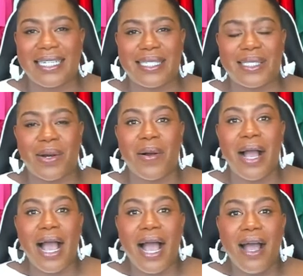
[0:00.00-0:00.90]
And
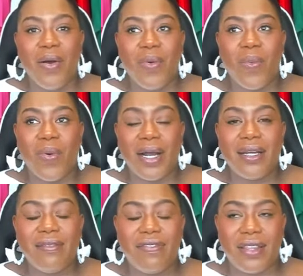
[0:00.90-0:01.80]
so
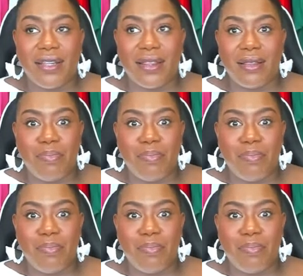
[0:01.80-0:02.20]
one of the